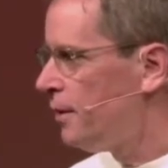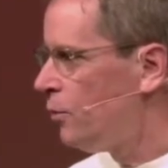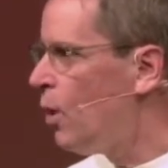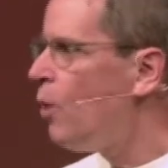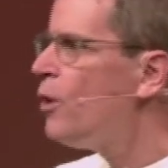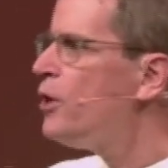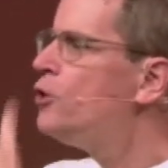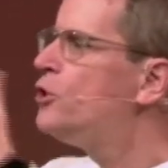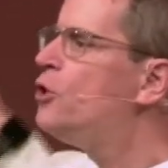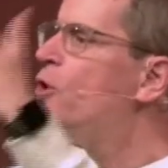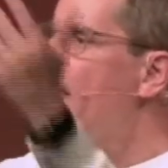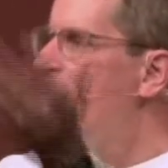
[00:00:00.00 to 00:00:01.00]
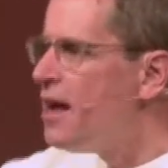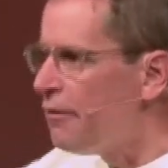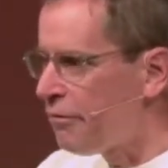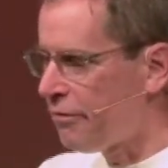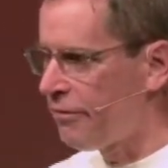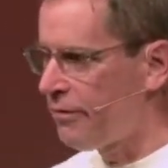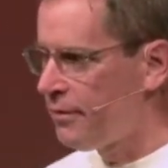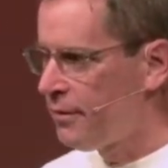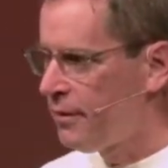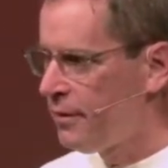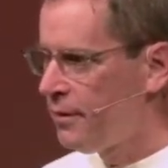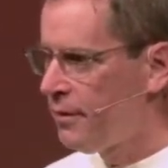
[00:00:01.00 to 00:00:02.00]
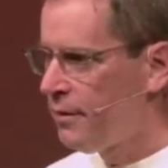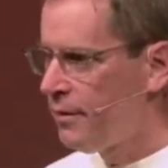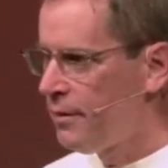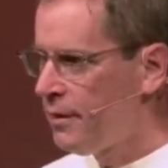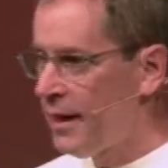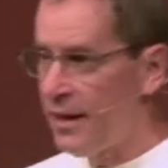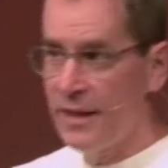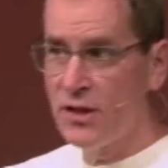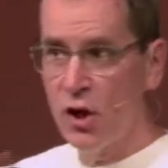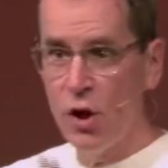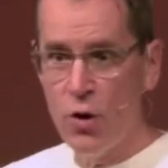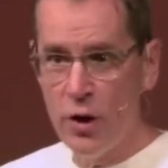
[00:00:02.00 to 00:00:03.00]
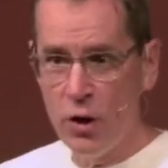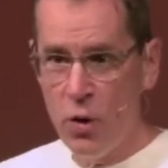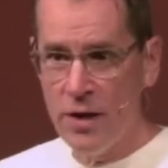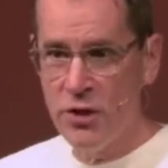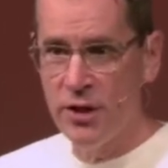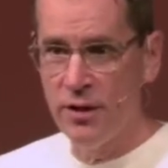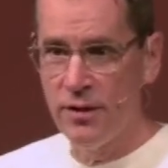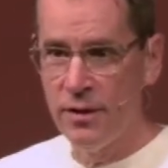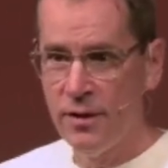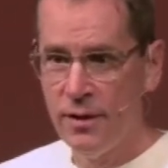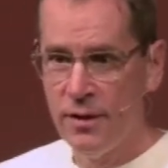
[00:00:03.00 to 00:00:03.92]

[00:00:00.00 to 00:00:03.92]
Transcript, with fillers: What will you do if? Uh, that's a loaded question